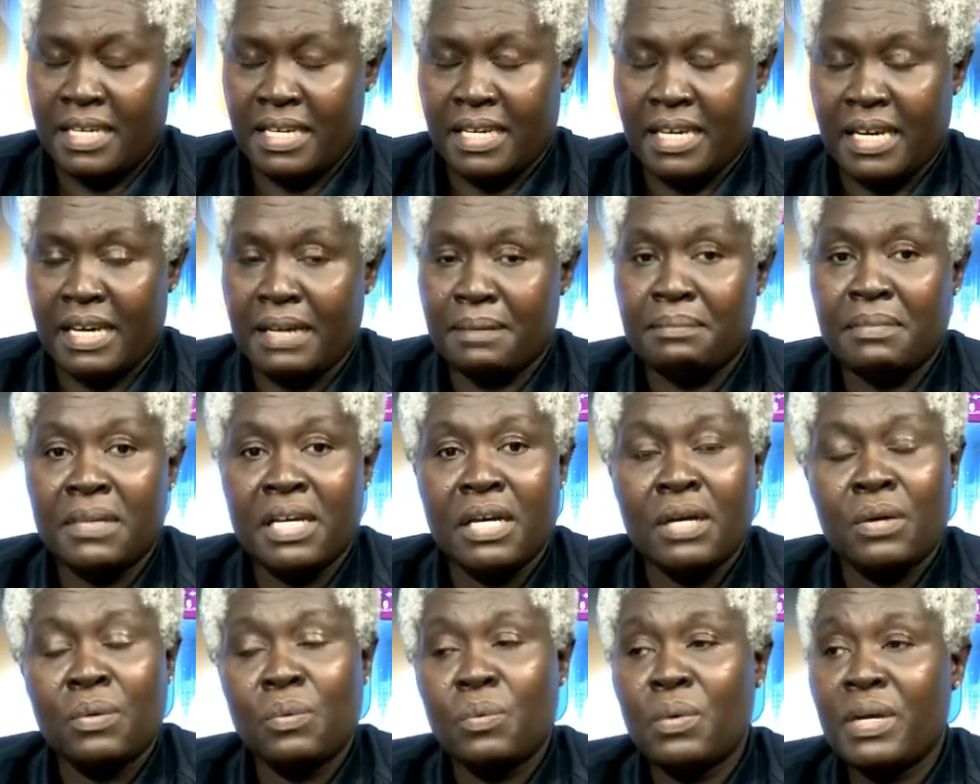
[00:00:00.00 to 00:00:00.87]
Yeah,
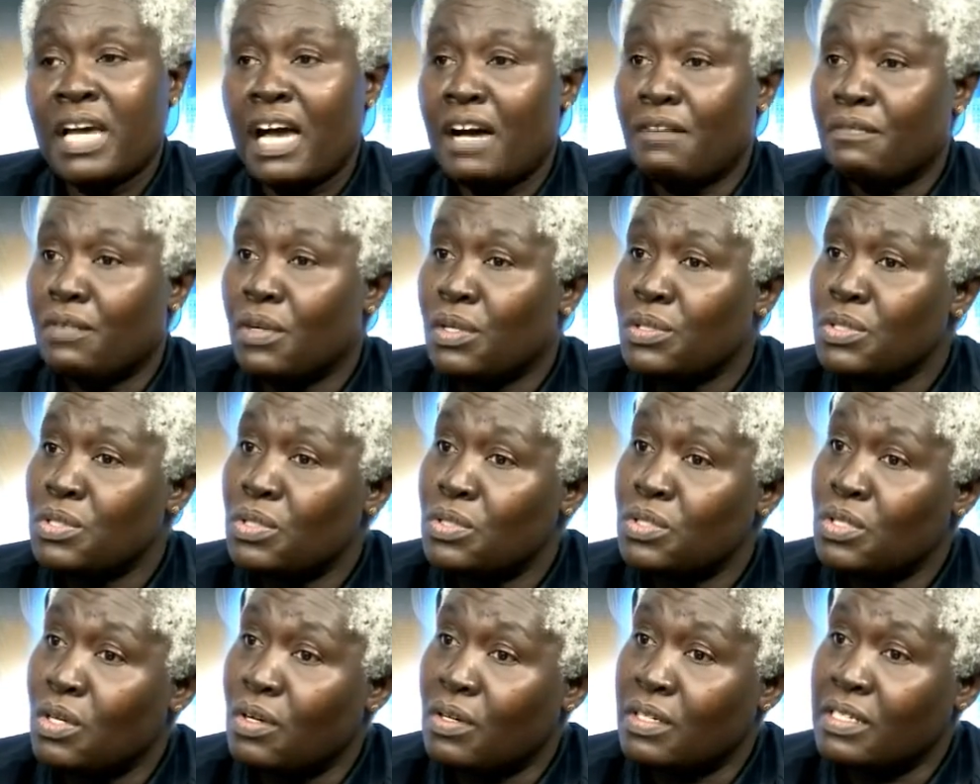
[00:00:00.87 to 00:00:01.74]
we have
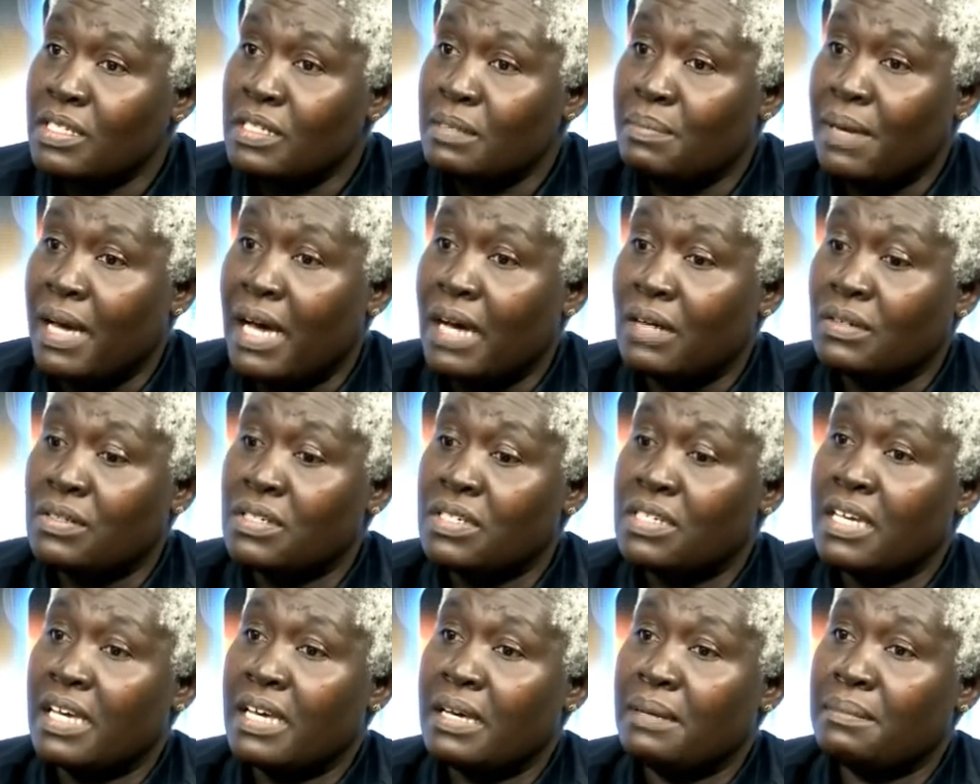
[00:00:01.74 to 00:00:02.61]
also talked
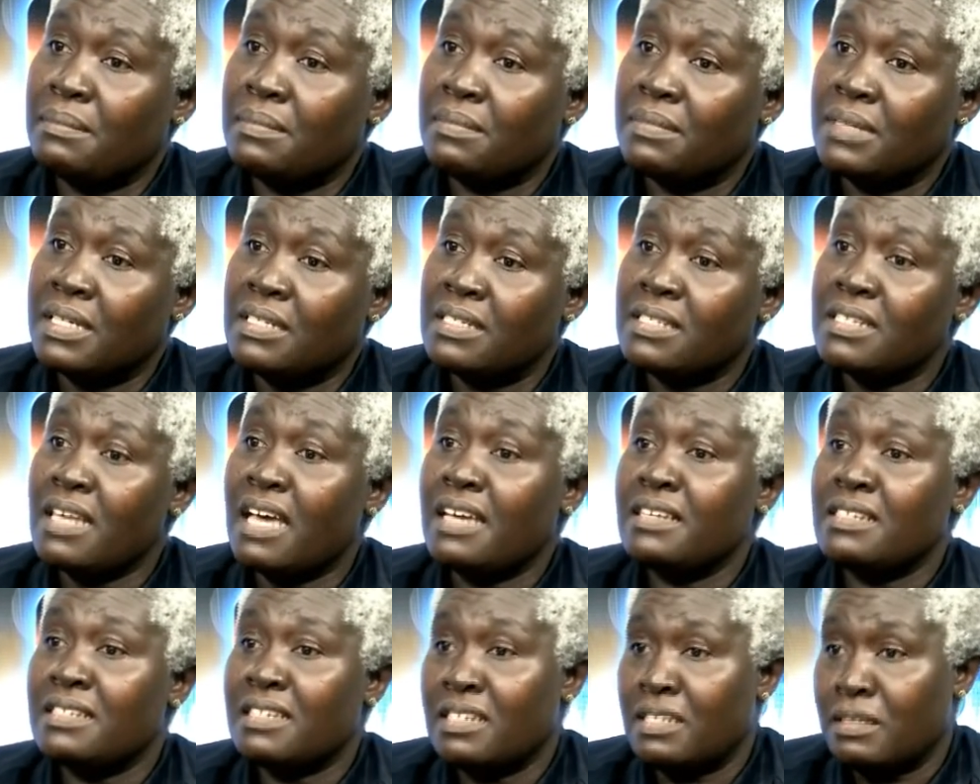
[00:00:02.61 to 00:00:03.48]
about
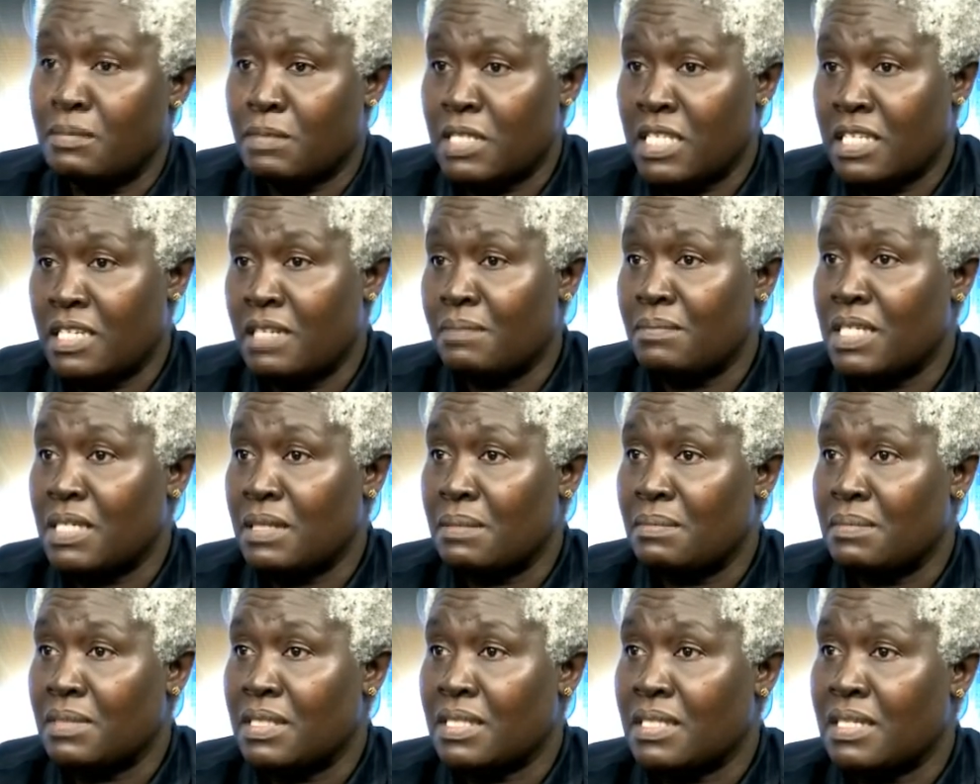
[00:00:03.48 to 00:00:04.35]
signs and
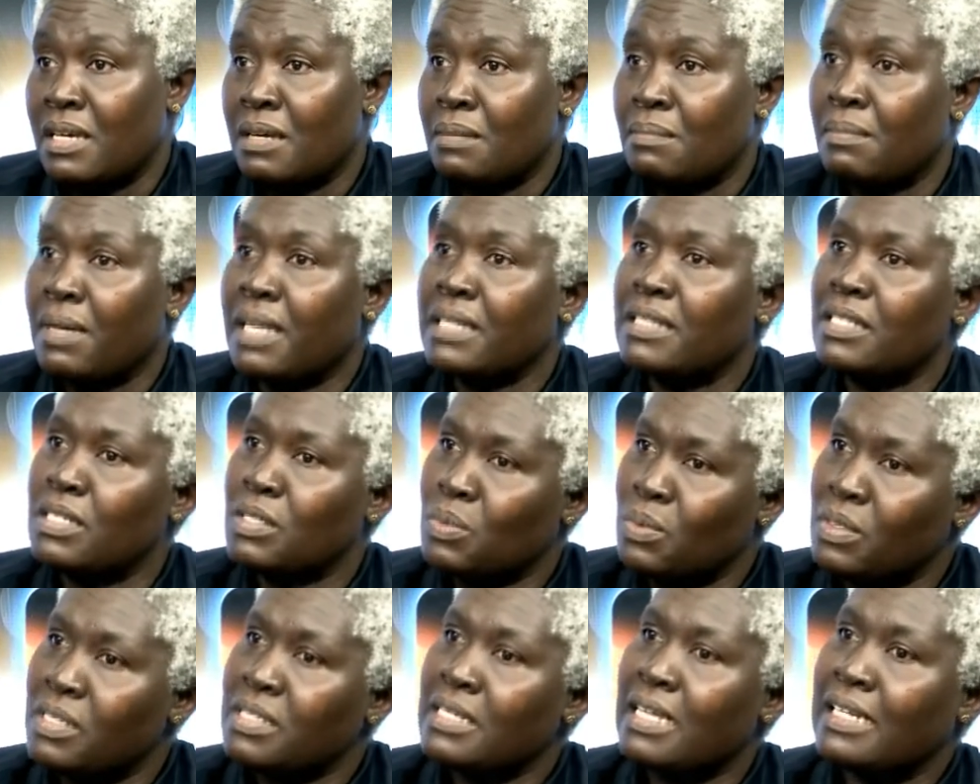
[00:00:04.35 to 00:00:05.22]
symptoms, but
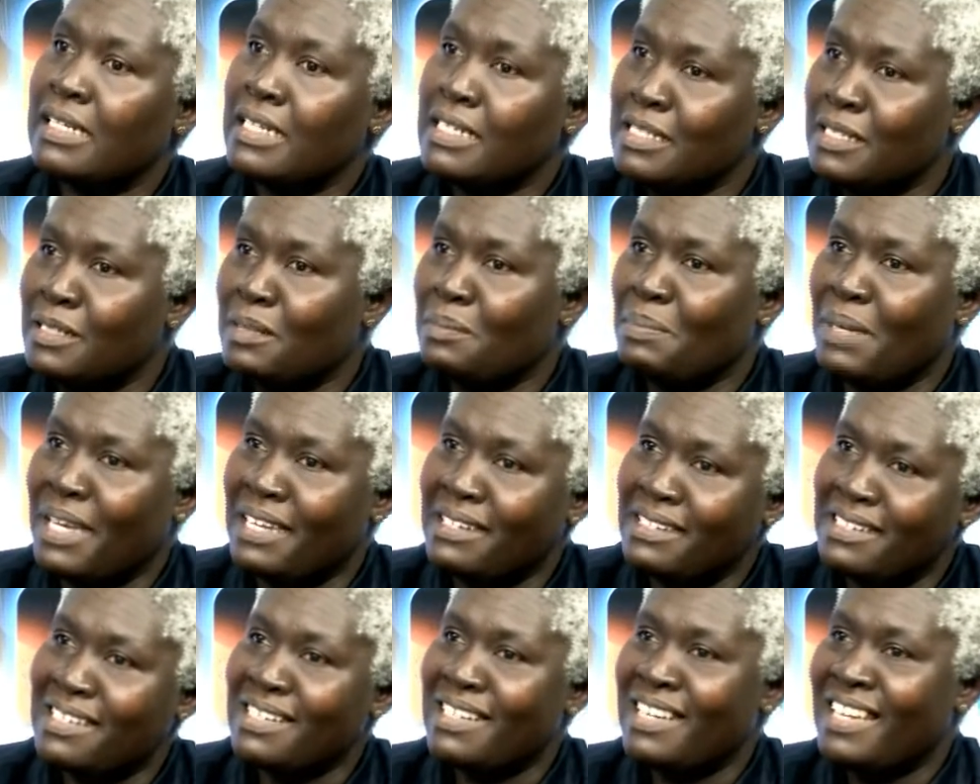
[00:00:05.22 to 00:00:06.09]
this was a little
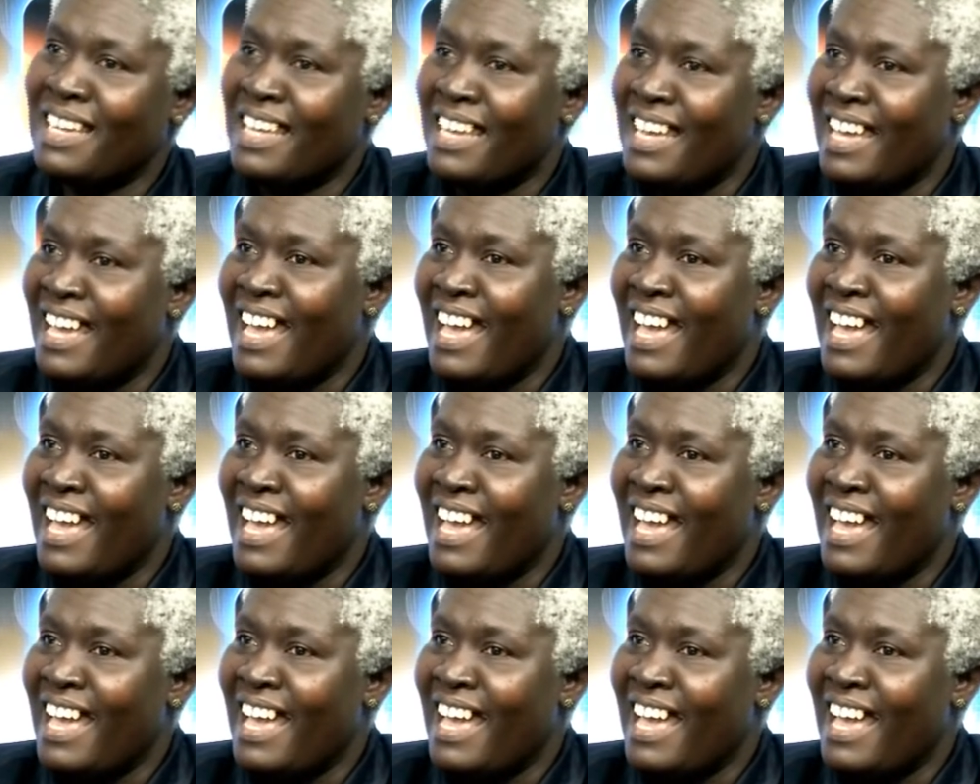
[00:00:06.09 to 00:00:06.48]
bit,